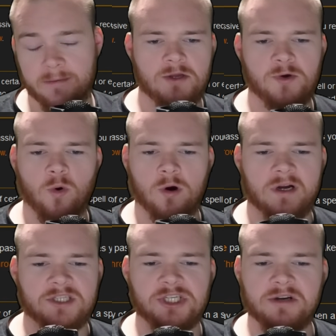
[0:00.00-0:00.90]
Your
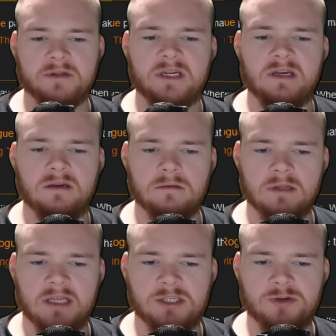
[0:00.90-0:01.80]
agility
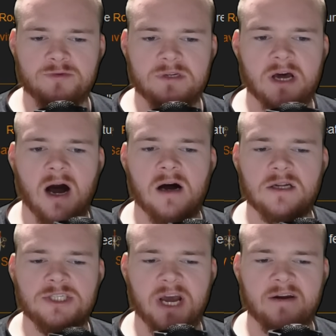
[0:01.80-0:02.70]
lets you
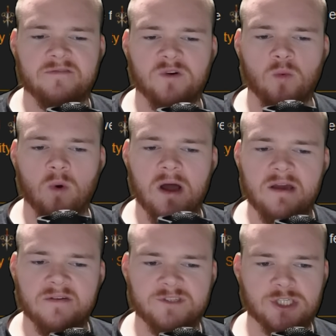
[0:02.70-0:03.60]
dodge out of the
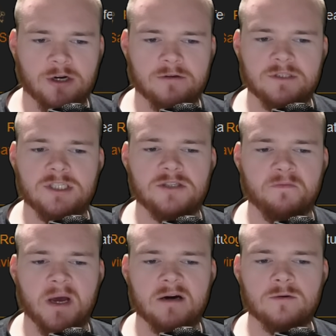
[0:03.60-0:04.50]
way of certain
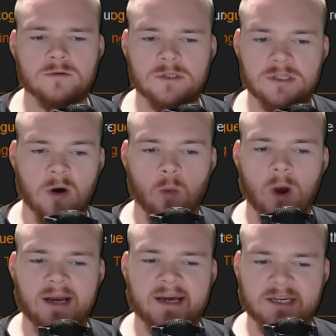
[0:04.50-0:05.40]
spells.
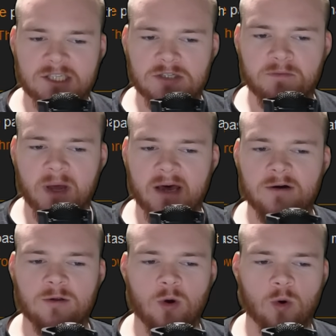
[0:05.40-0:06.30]
When a
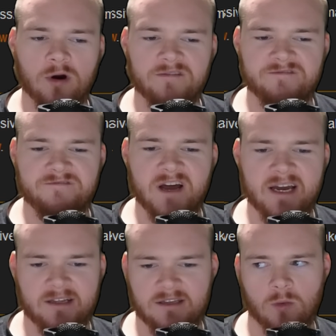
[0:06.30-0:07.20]
spell or
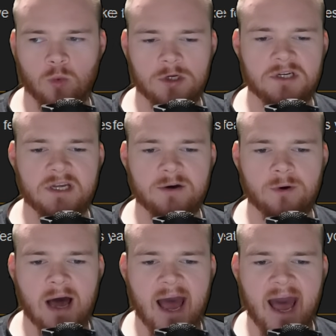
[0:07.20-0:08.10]
effect would
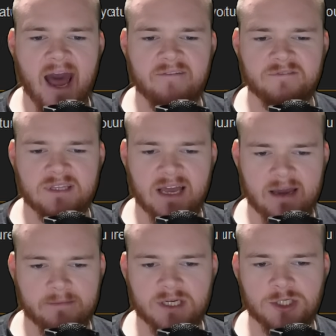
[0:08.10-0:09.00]
deal half
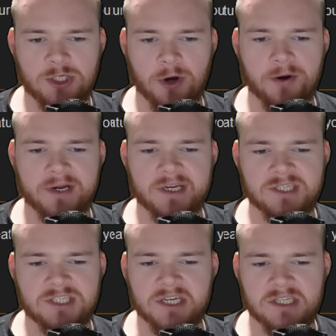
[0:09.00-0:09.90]
damage on a
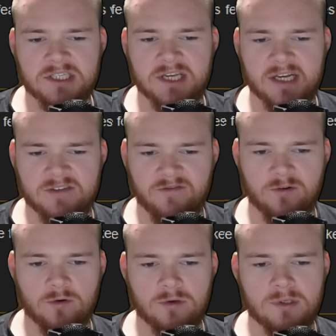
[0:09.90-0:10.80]

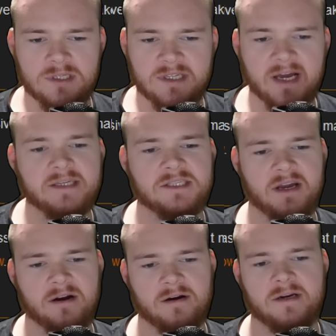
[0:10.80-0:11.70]
successful
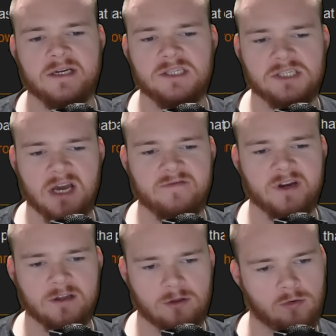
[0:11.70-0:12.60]
dexterity
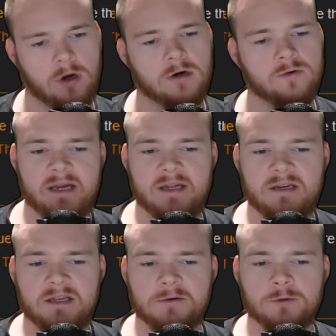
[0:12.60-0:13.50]
saving throw,
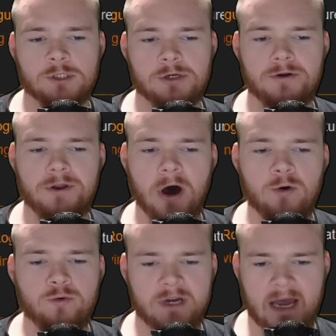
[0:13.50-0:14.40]
it deals
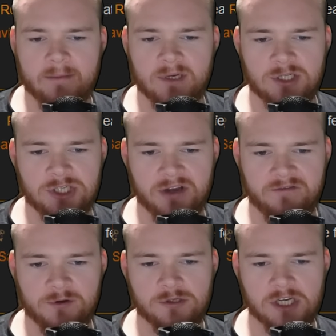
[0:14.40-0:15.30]
no damage
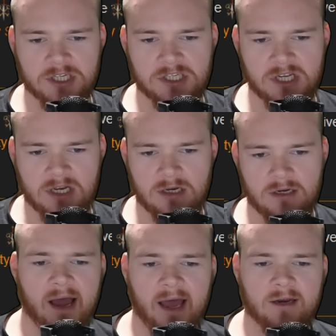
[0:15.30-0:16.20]
if you
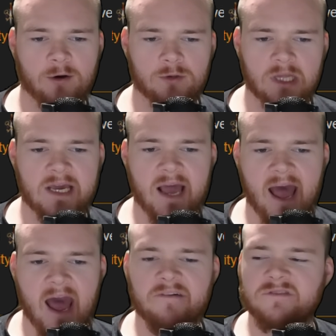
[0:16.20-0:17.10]
succeed and only
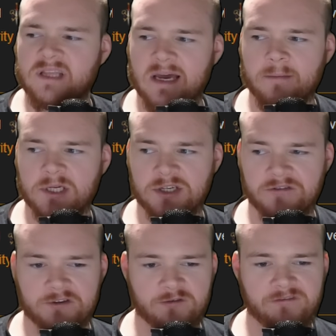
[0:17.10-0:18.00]
half damage
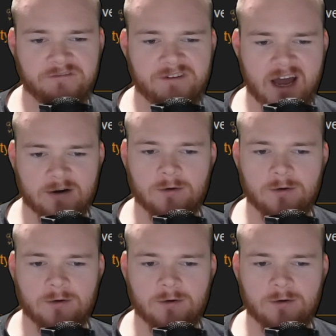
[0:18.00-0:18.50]
if you fail.